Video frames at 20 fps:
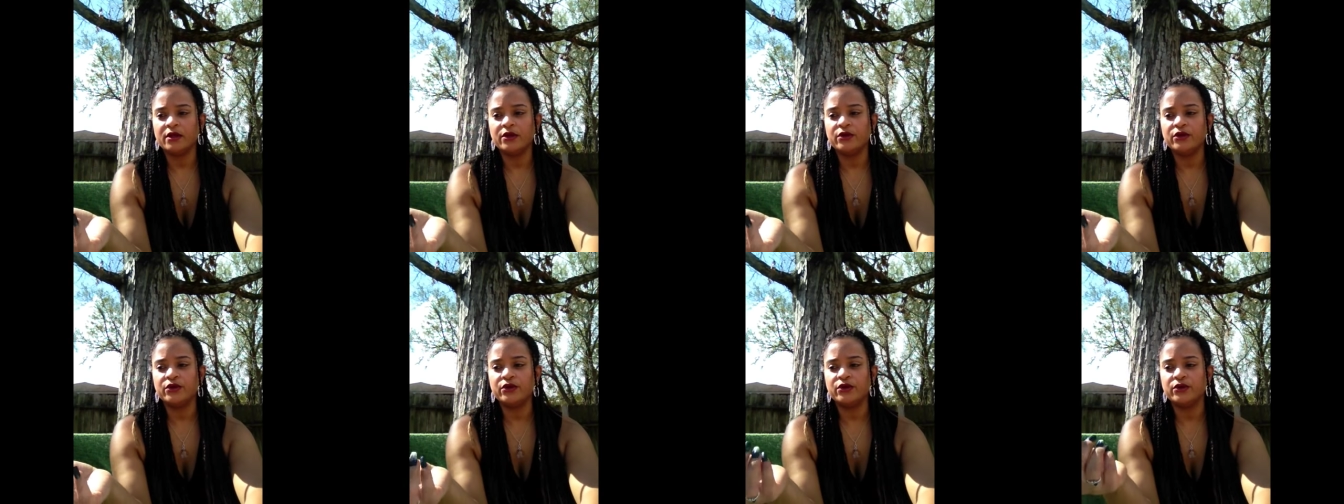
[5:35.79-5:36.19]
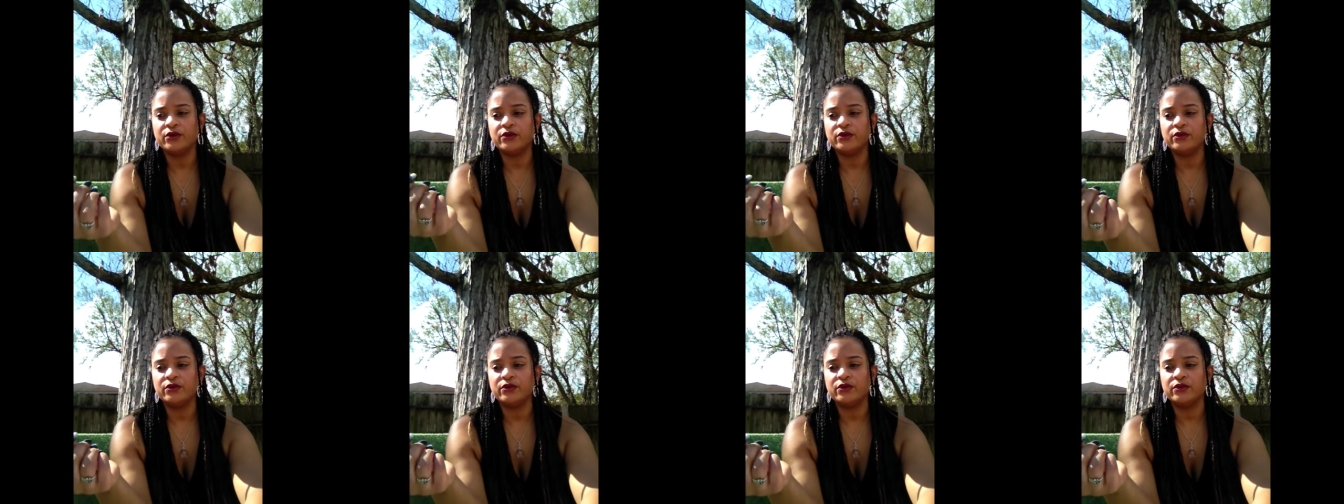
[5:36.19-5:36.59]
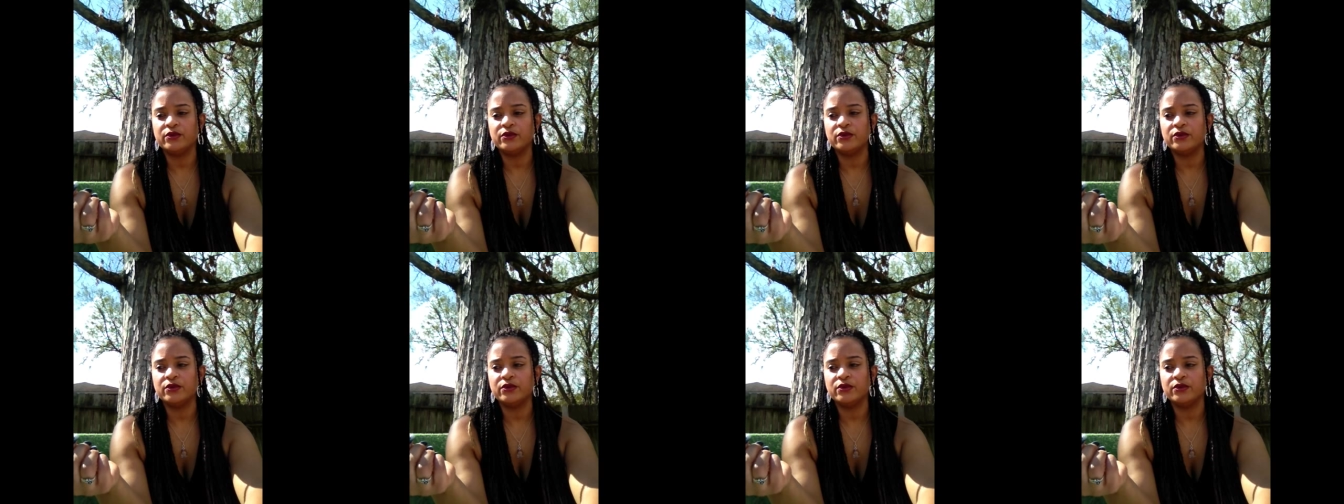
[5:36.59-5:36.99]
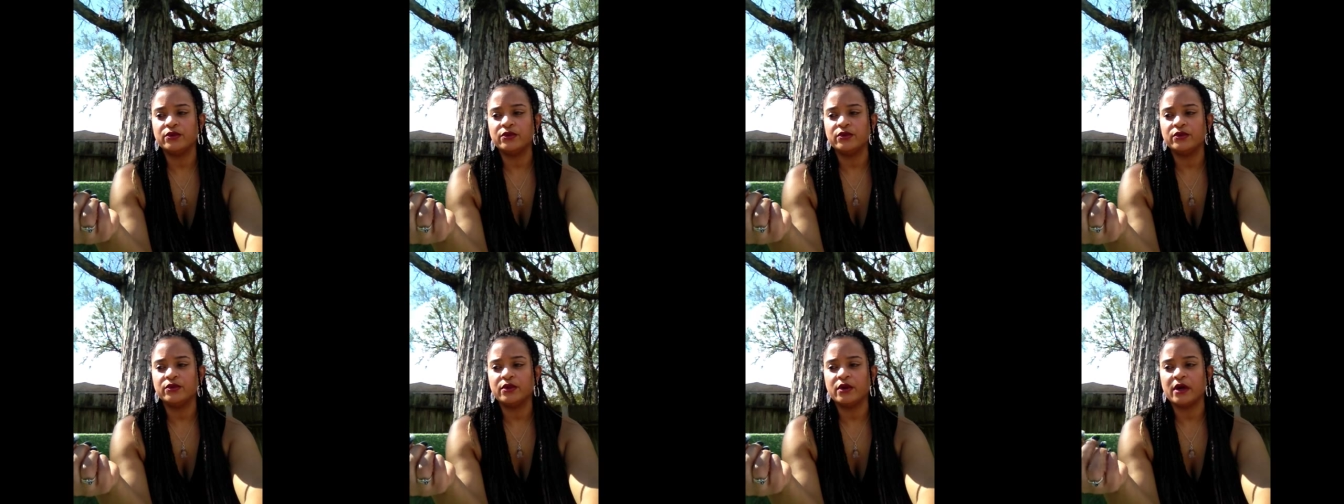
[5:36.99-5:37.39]
you
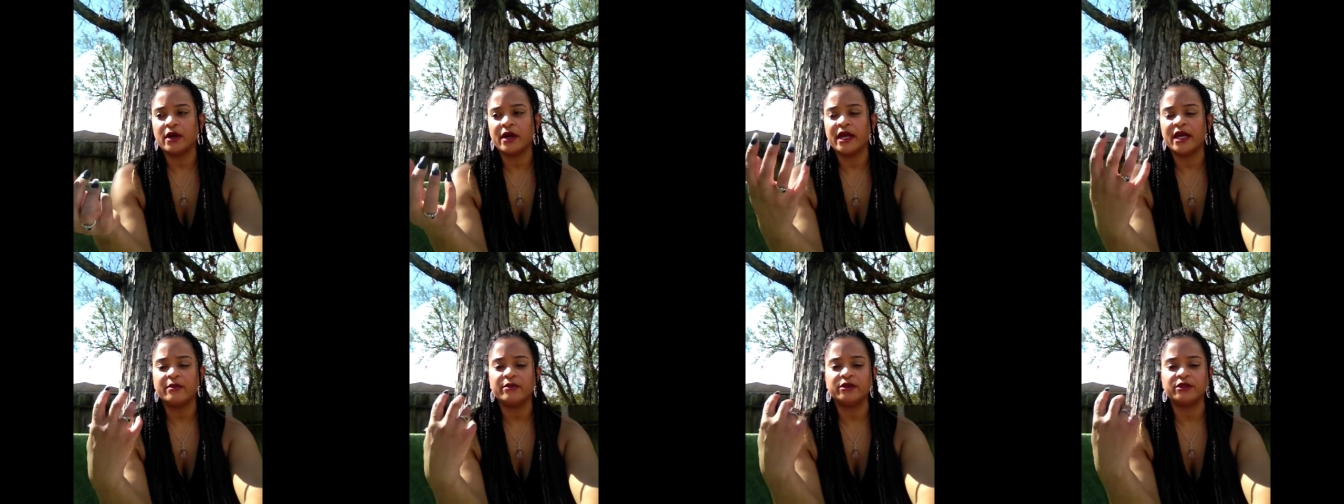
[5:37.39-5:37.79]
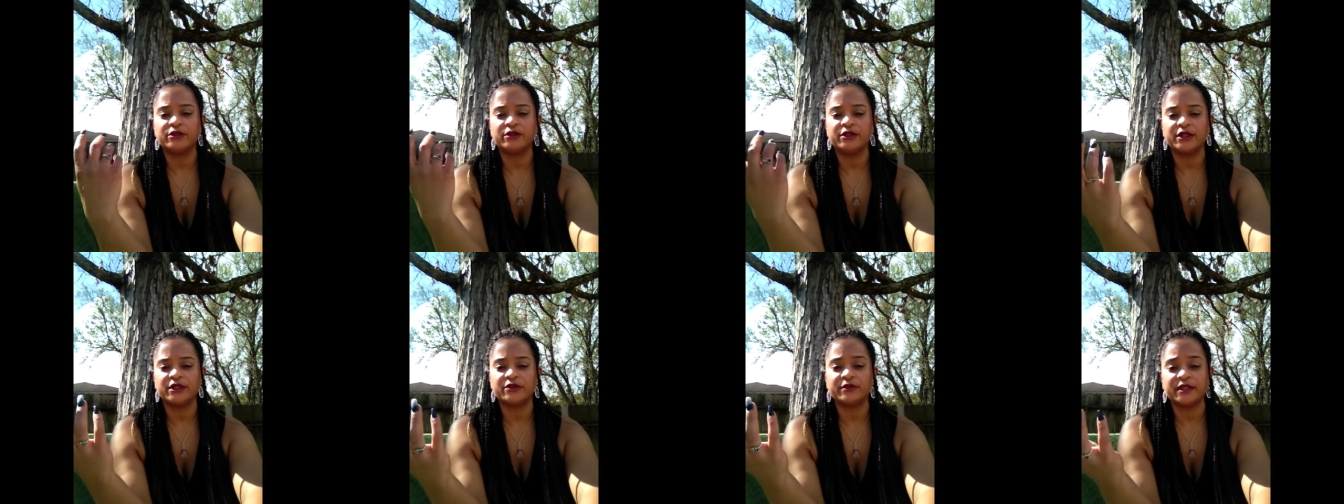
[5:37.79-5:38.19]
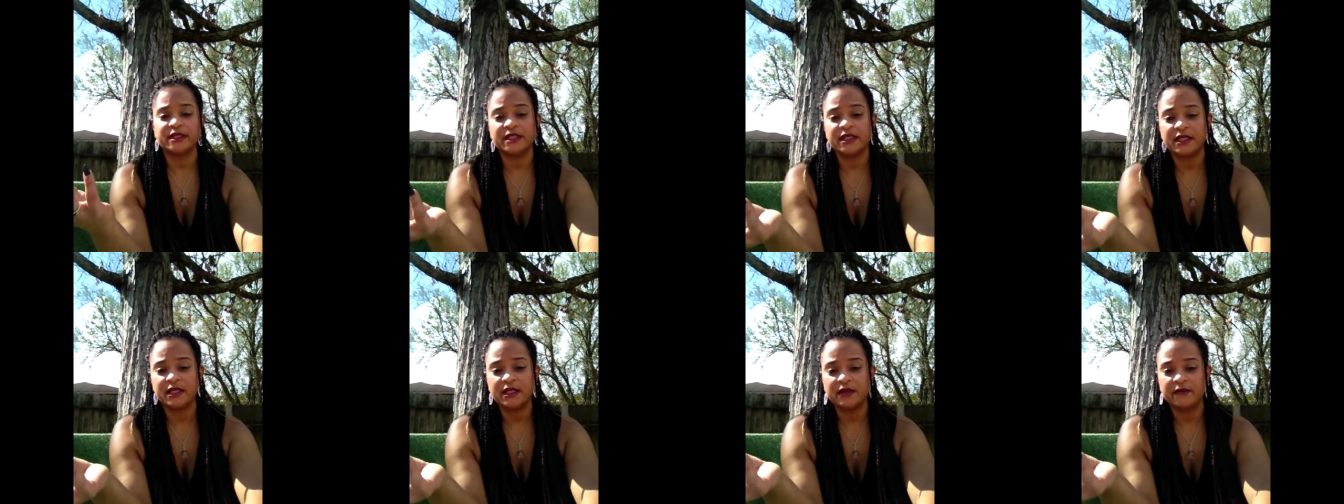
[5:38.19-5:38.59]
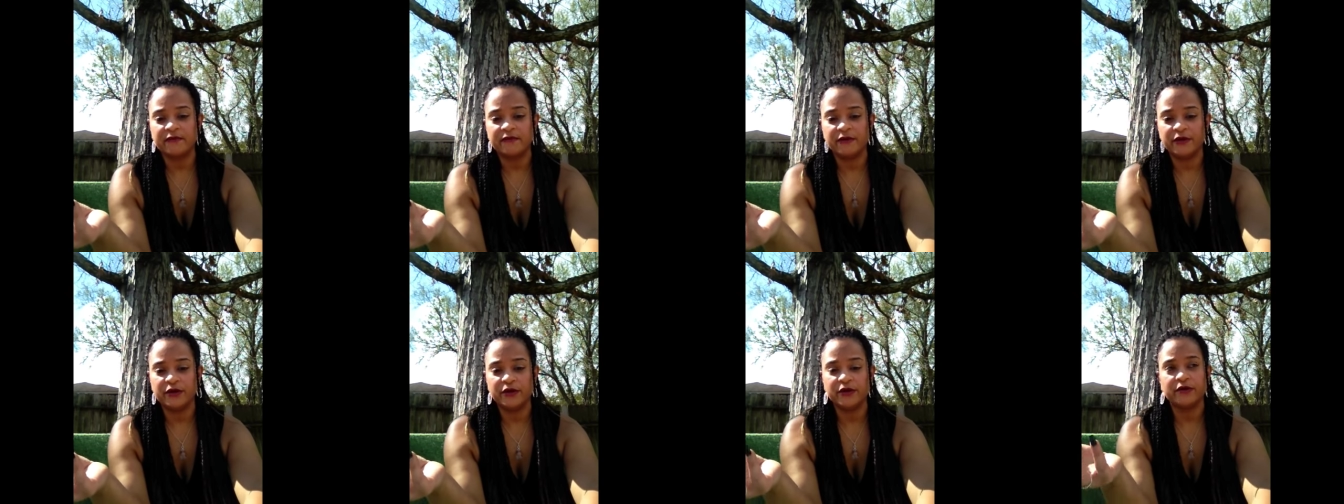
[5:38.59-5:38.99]
are able to just receive
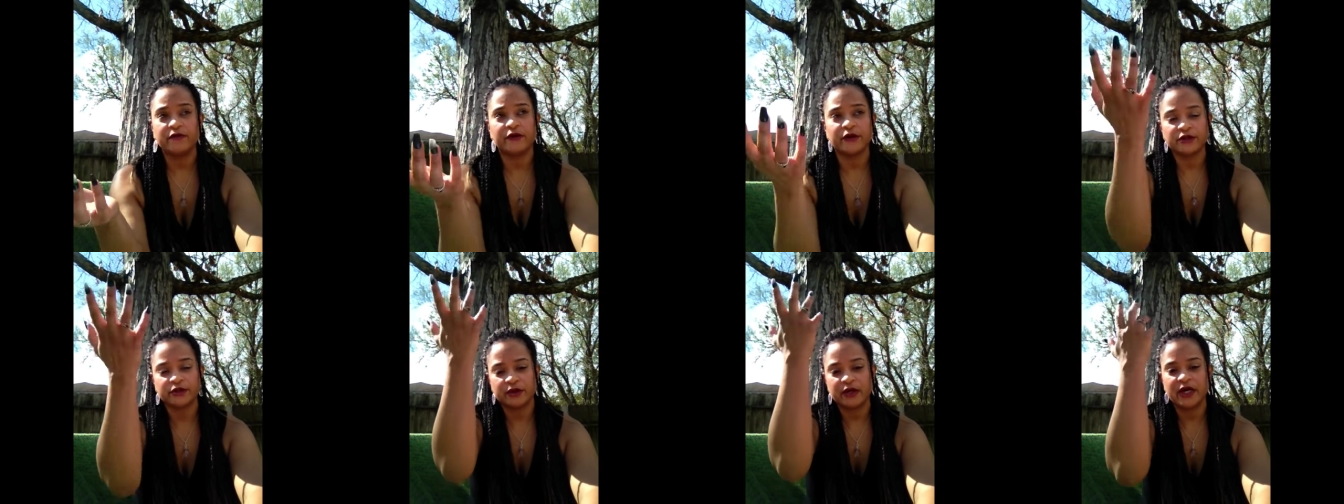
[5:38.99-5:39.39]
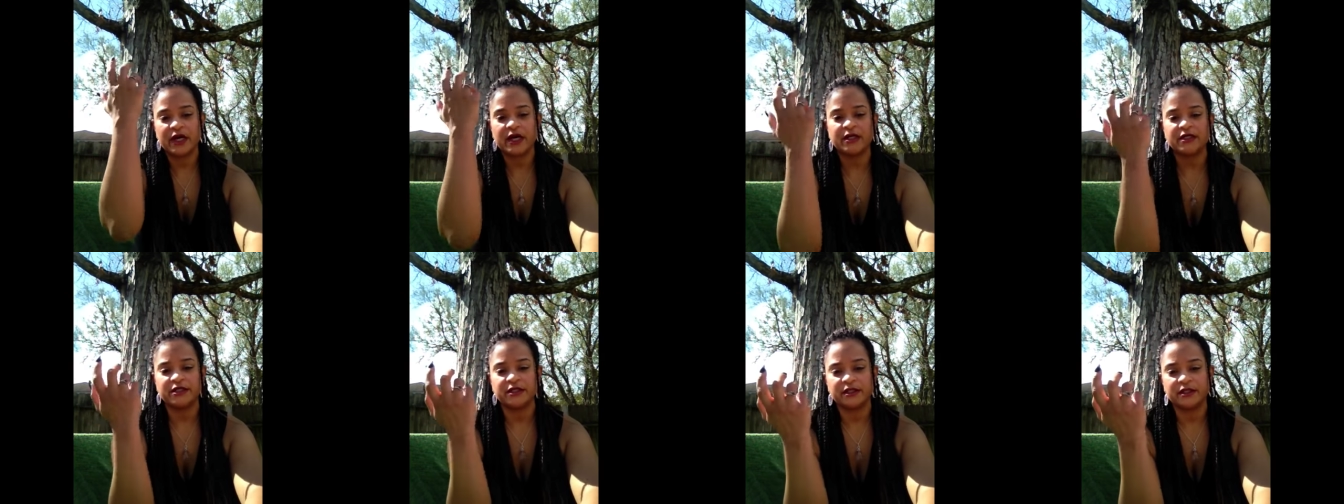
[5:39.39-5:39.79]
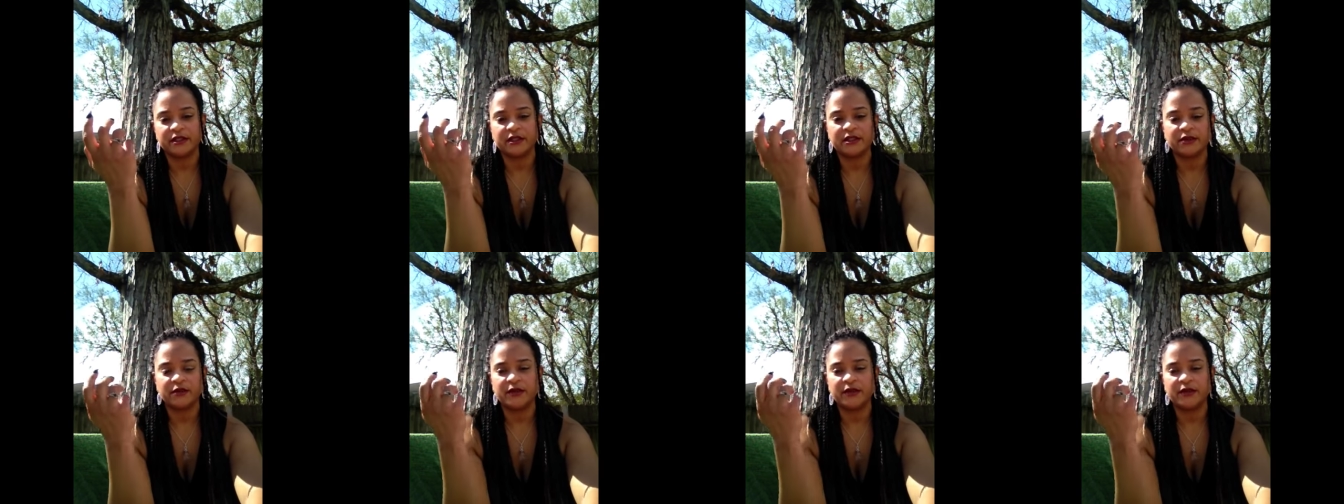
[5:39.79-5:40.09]
universal consciousness,